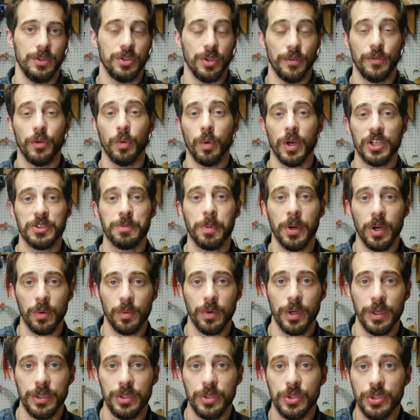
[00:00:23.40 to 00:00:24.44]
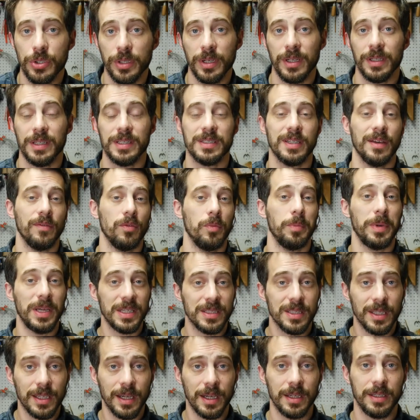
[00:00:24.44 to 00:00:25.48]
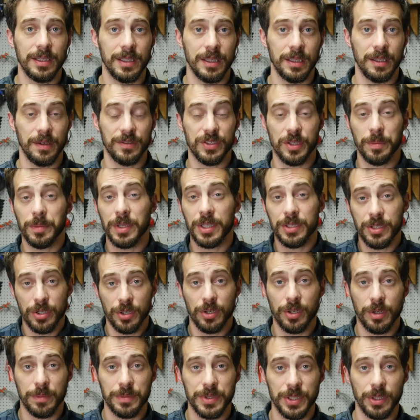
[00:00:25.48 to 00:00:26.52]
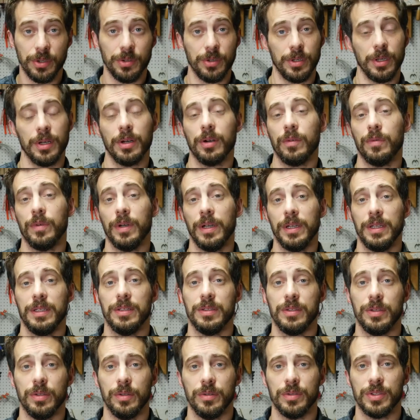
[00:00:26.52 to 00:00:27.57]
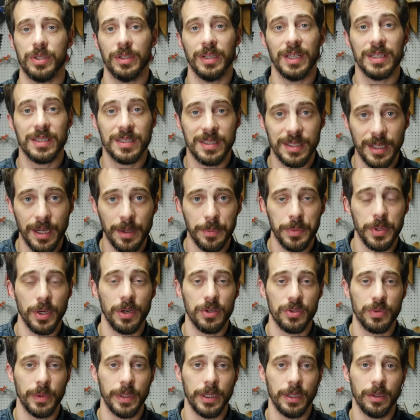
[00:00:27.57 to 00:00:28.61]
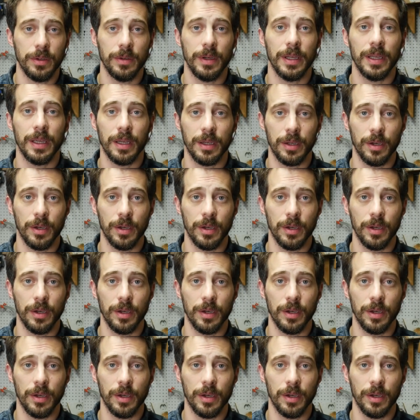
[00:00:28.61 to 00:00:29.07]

So if you watch part 1, you should at least have a basic idea of some of the terms that you're going to run into. So let's set up the Arduino and get